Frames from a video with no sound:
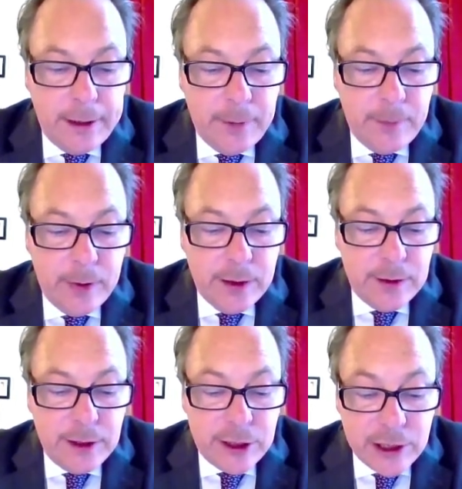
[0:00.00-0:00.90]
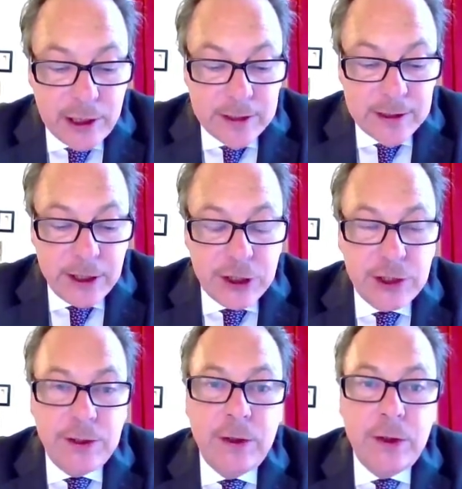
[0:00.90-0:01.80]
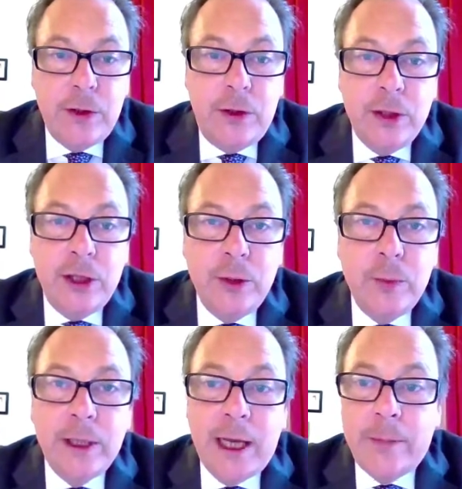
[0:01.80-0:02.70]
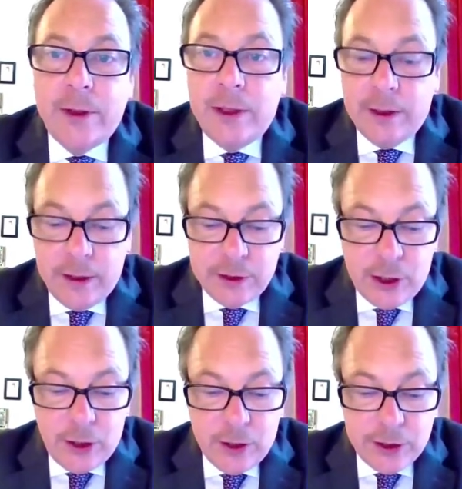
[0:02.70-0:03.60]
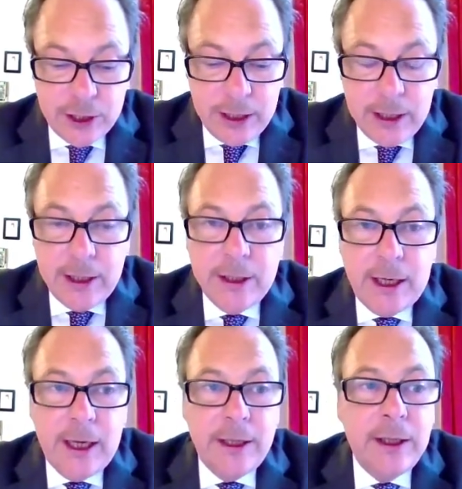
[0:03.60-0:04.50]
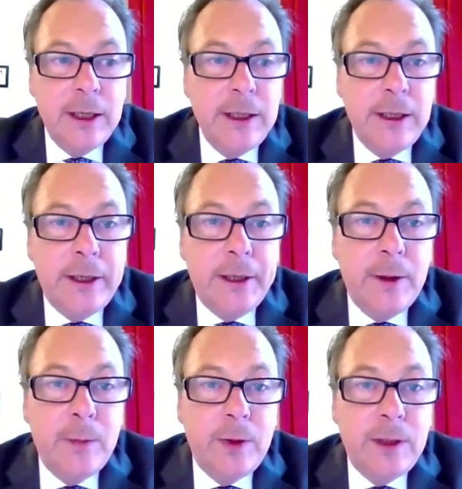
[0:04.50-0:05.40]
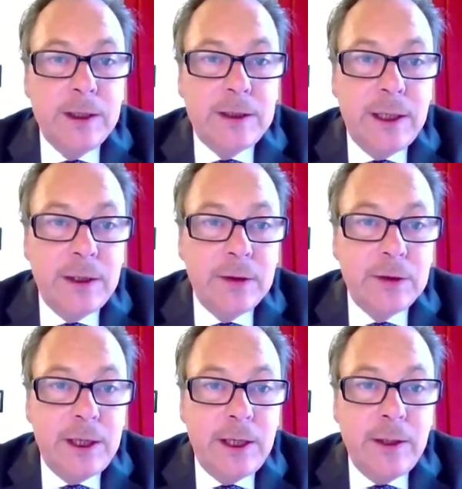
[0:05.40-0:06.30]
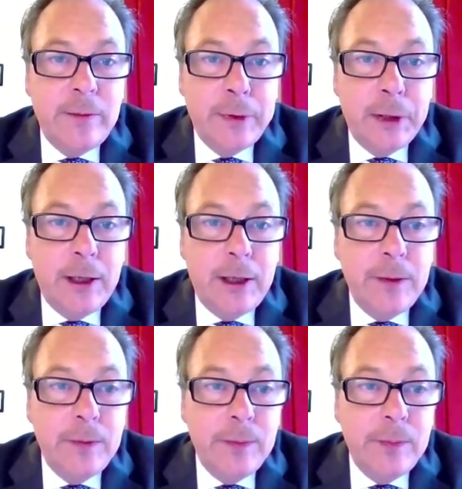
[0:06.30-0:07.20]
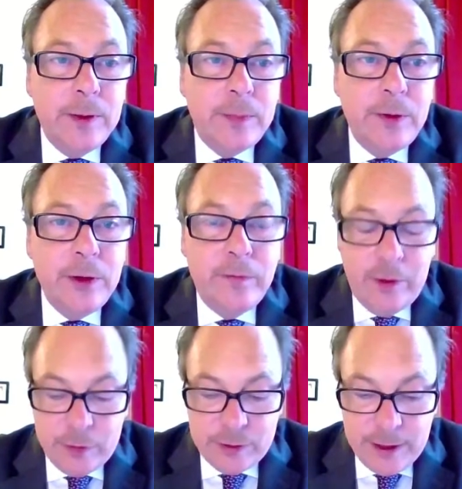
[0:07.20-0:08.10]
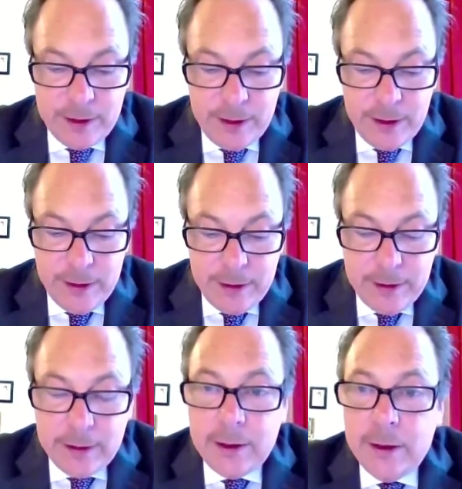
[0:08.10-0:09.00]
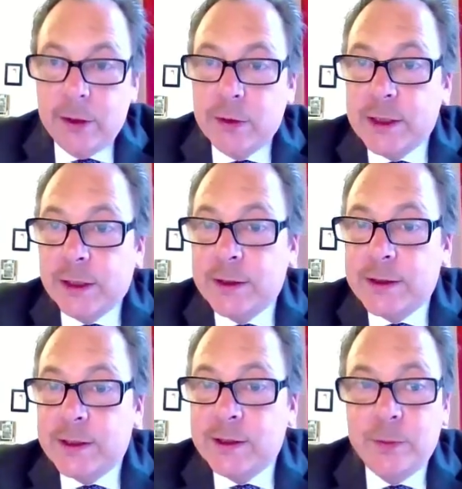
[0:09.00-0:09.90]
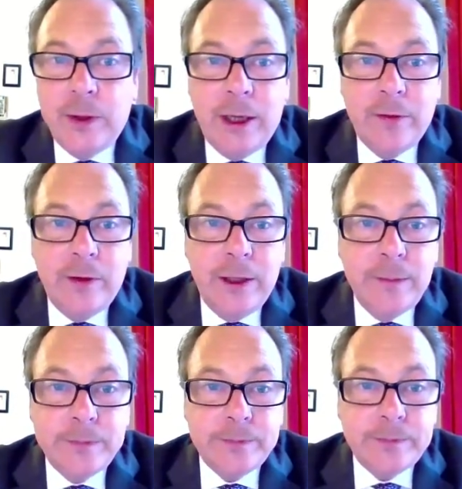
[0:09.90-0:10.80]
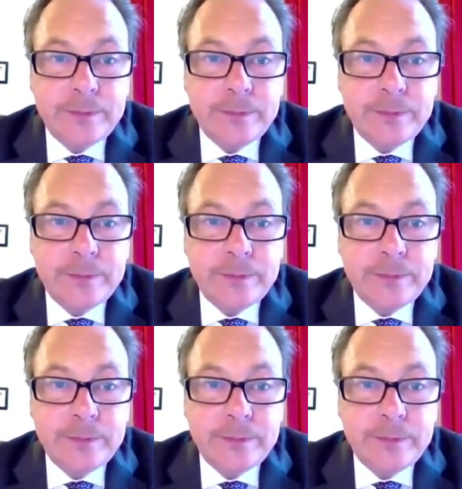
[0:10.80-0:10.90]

digitalization, or human capital and knowledge? And again, please take your time, but put your votes in using the system we have here.